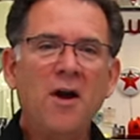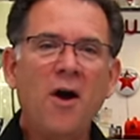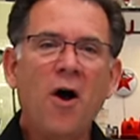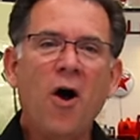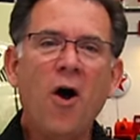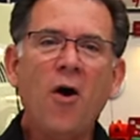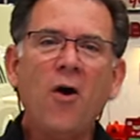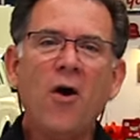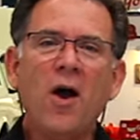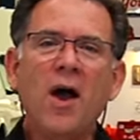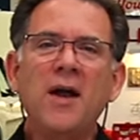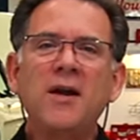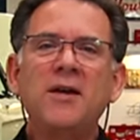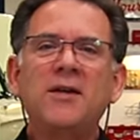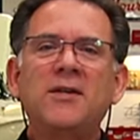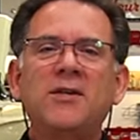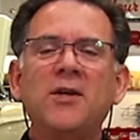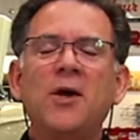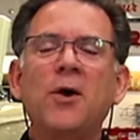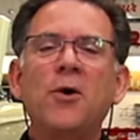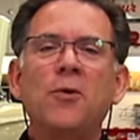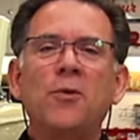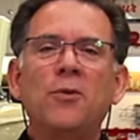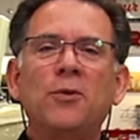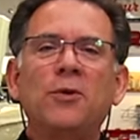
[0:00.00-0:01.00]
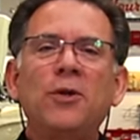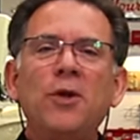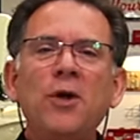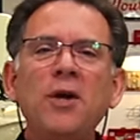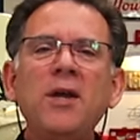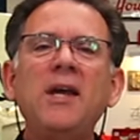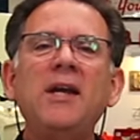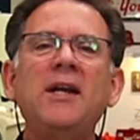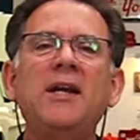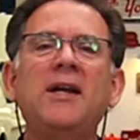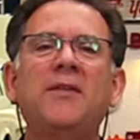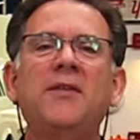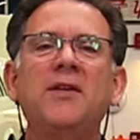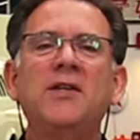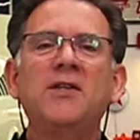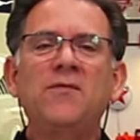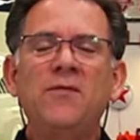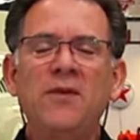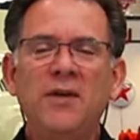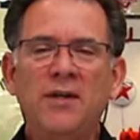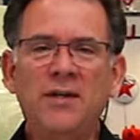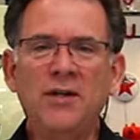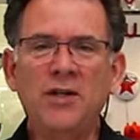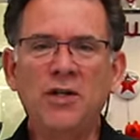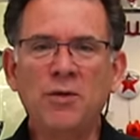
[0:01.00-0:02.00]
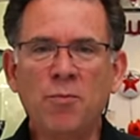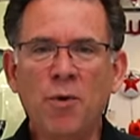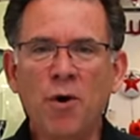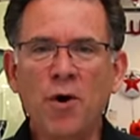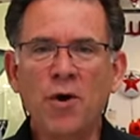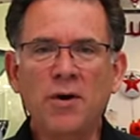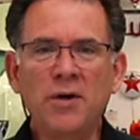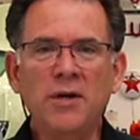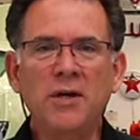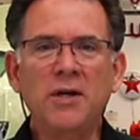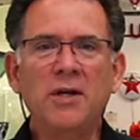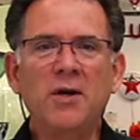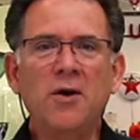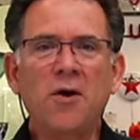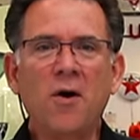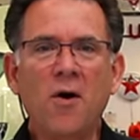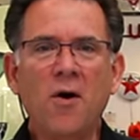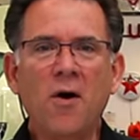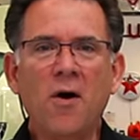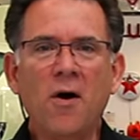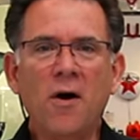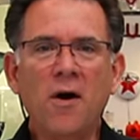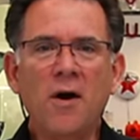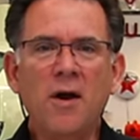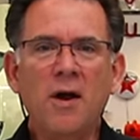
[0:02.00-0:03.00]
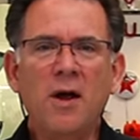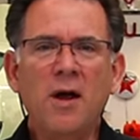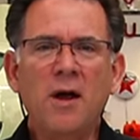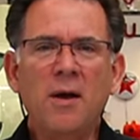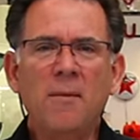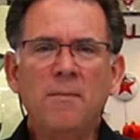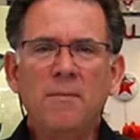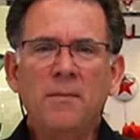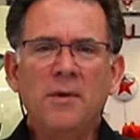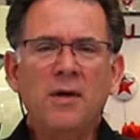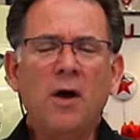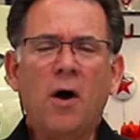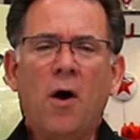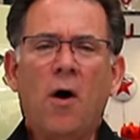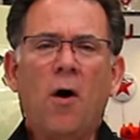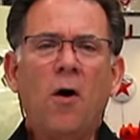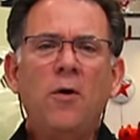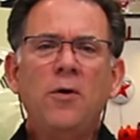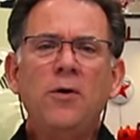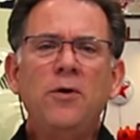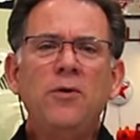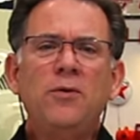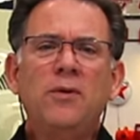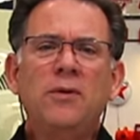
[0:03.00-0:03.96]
All right, so looking at this Vintage Burgundy car, all you